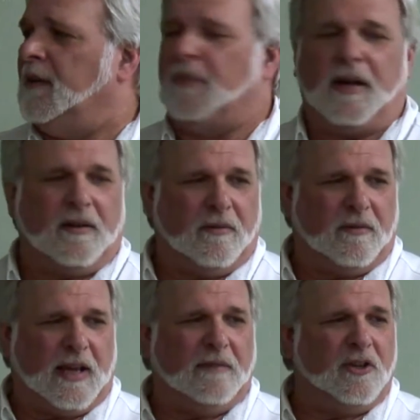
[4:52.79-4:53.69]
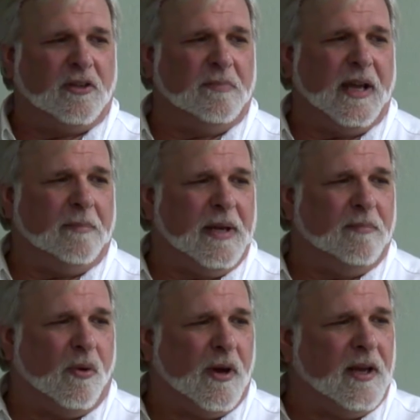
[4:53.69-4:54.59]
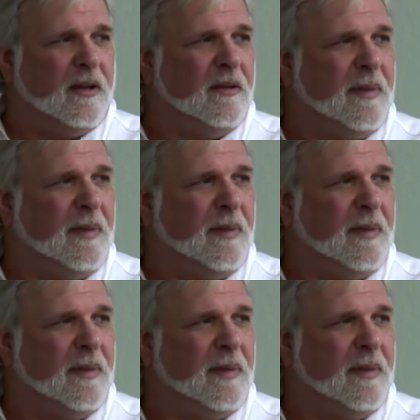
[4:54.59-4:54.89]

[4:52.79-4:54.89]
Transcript: But Dave just made a big point